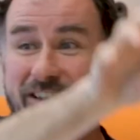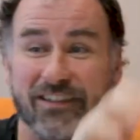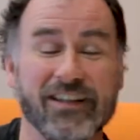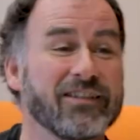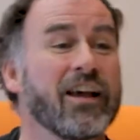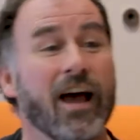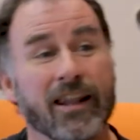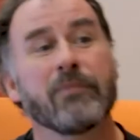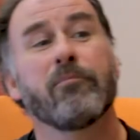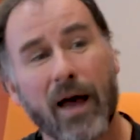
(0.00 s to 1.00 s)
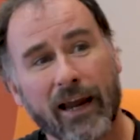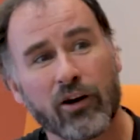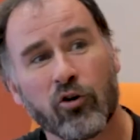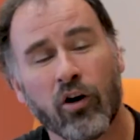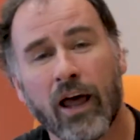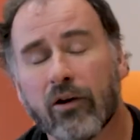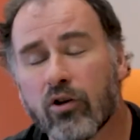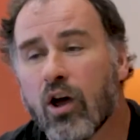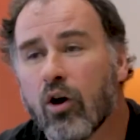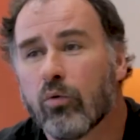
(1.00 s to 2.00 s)
and this, and they back it all
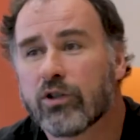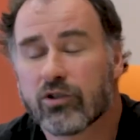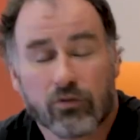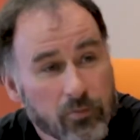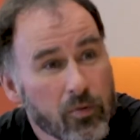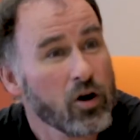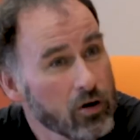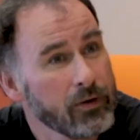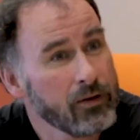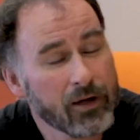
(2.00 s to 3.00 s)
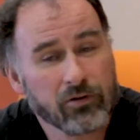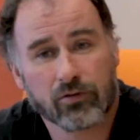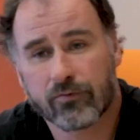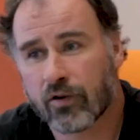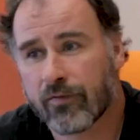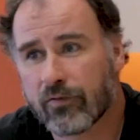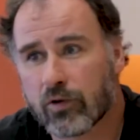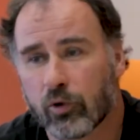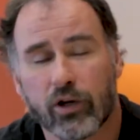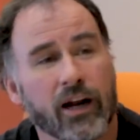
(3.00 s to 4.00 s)
out, which is a remarkable amount of effort to
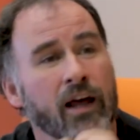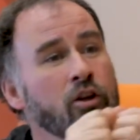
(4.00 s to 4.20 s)
put in. And the